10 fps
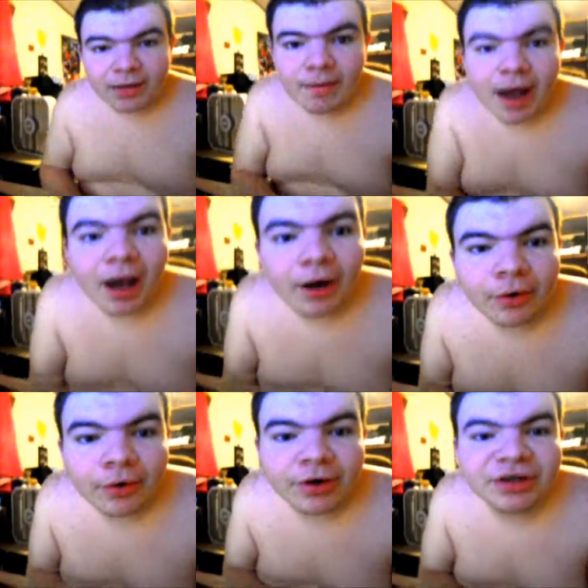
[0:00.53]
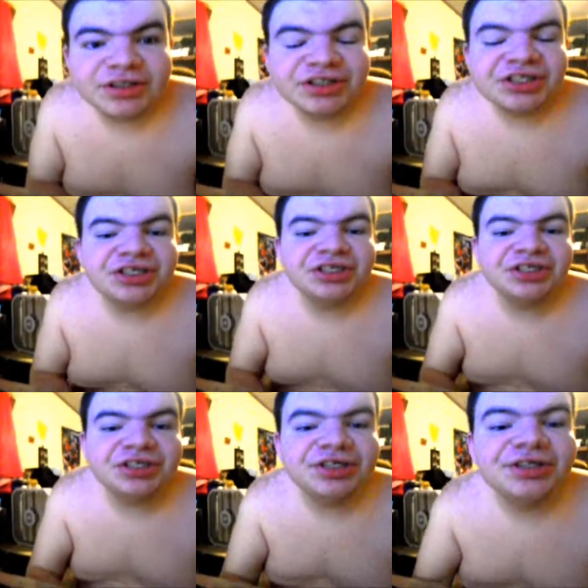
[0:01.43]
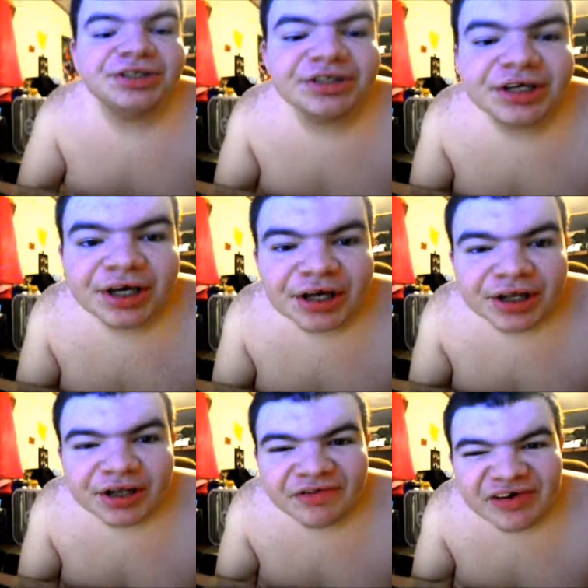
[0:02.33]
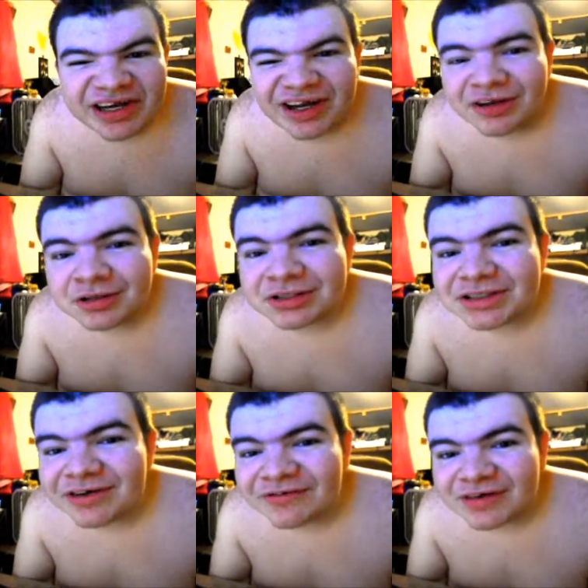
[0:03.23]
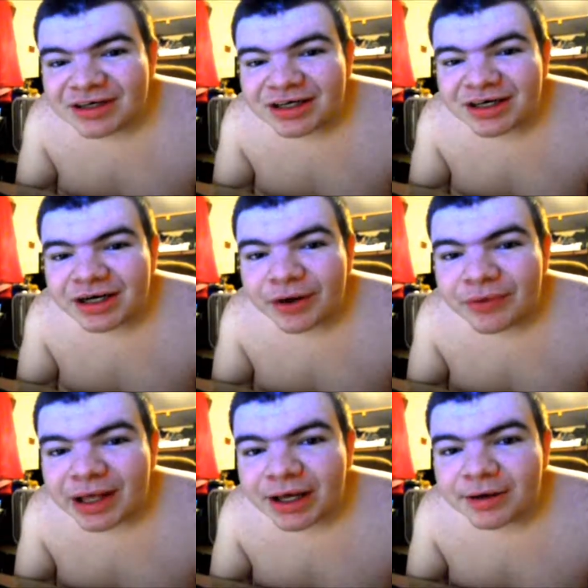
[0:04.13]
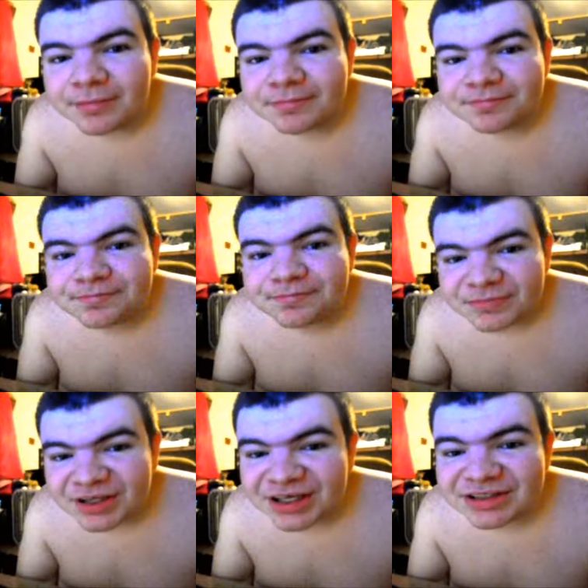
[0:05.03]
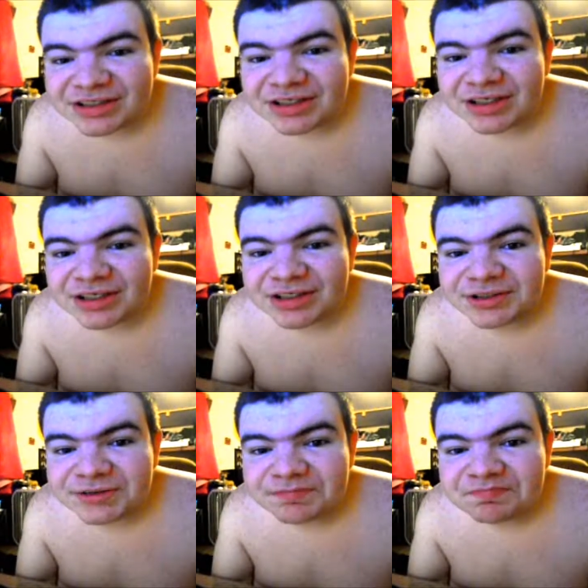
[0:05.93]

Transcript: Man Oranges video looks different, don't it? Yes, it does.